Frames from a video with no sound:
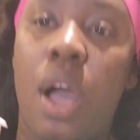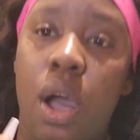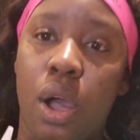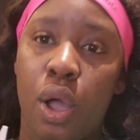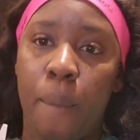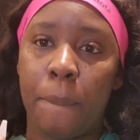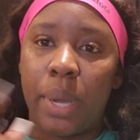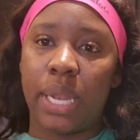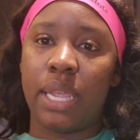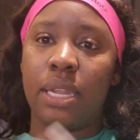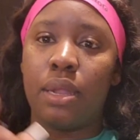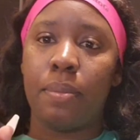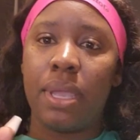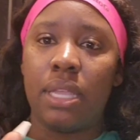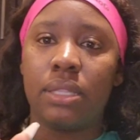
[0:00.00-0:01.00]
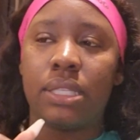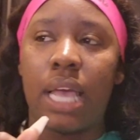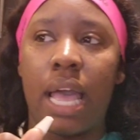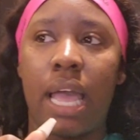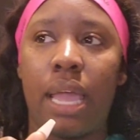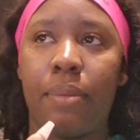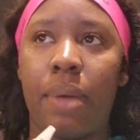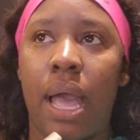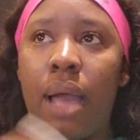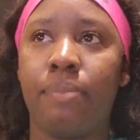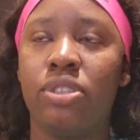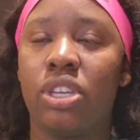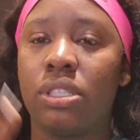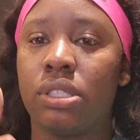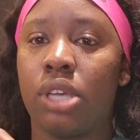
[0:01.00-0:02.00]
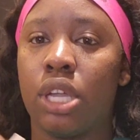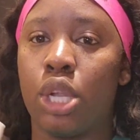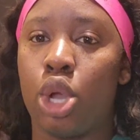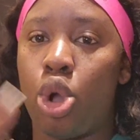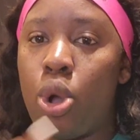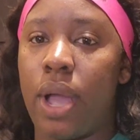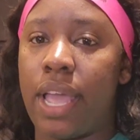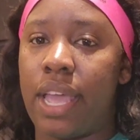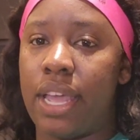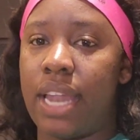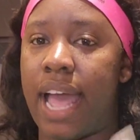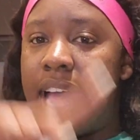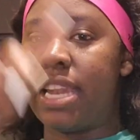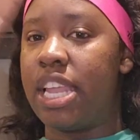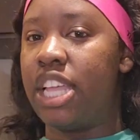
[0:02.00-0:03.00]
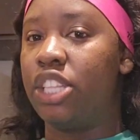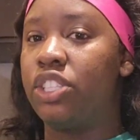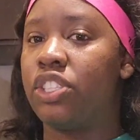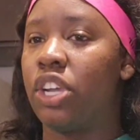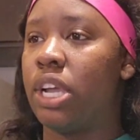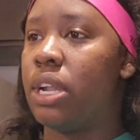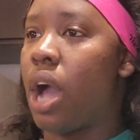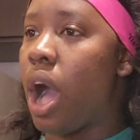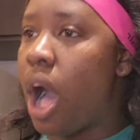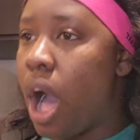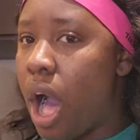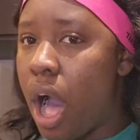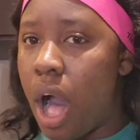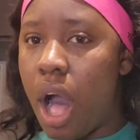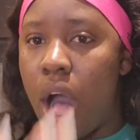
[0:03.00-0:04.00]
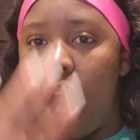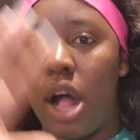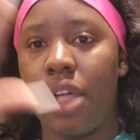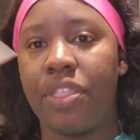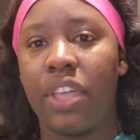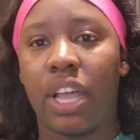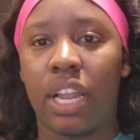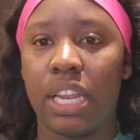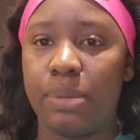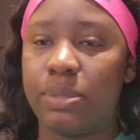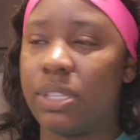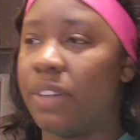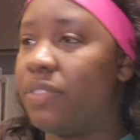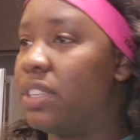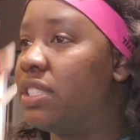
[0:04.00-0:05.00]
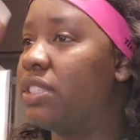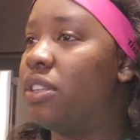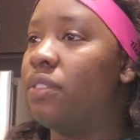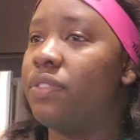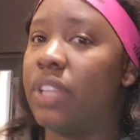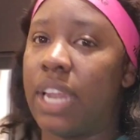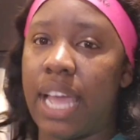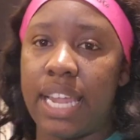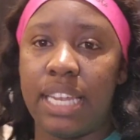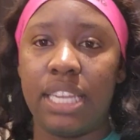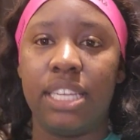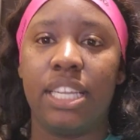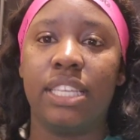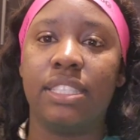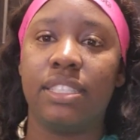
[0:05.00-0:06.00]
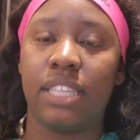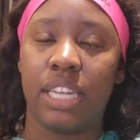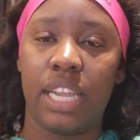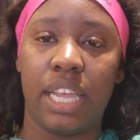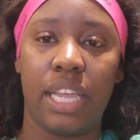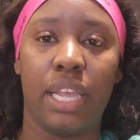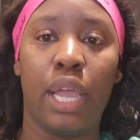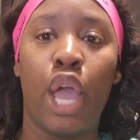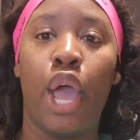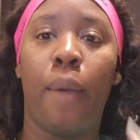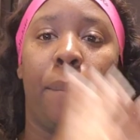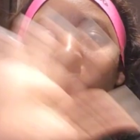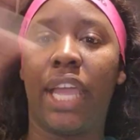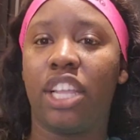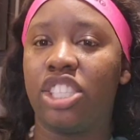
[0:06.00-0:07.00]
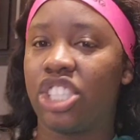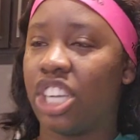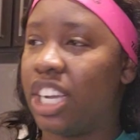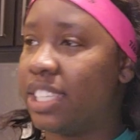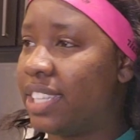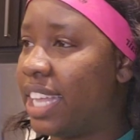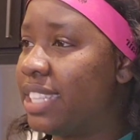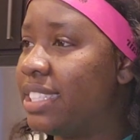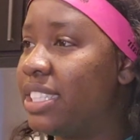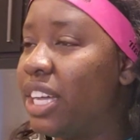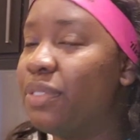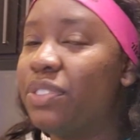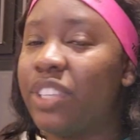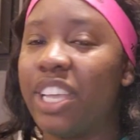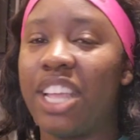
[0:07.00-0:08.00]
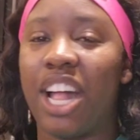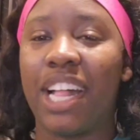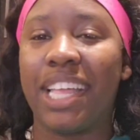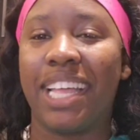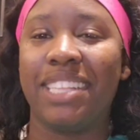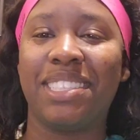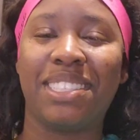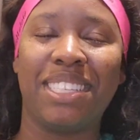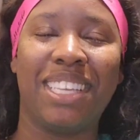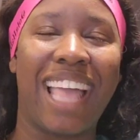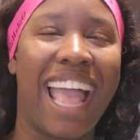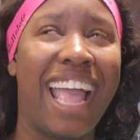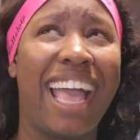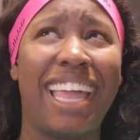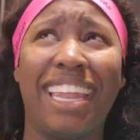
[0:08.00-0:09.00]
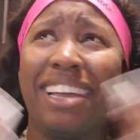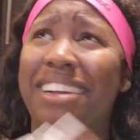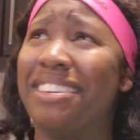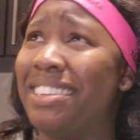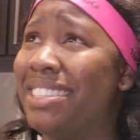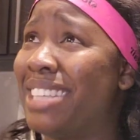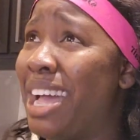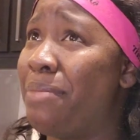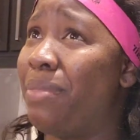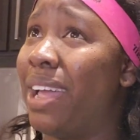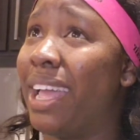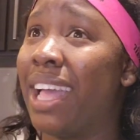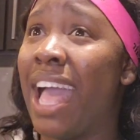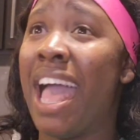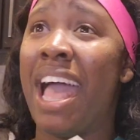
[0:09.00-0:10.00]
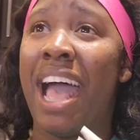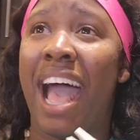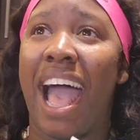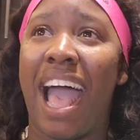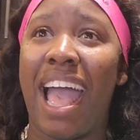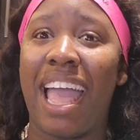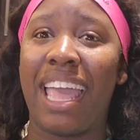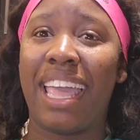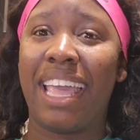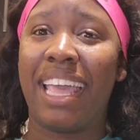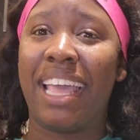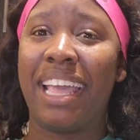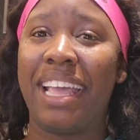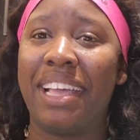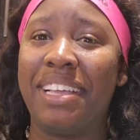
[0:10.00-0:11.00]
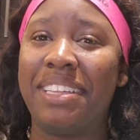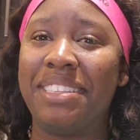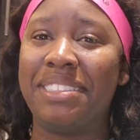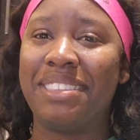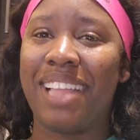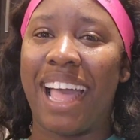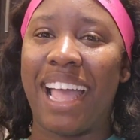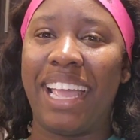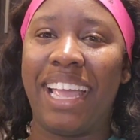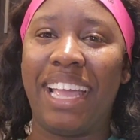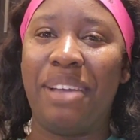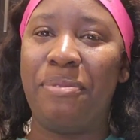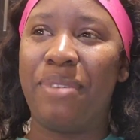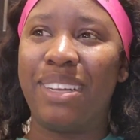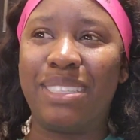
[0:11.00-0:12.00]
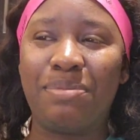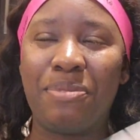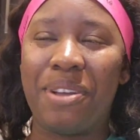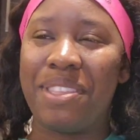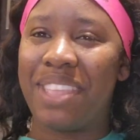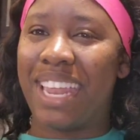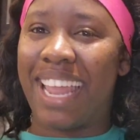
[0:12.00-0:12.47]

Oh, but in the meantime, I'm just gonna go ahead and insert all the clips of the stuff that I did yesterday, pictures and stuff so y'all can see. I had a good time. Like I it was more than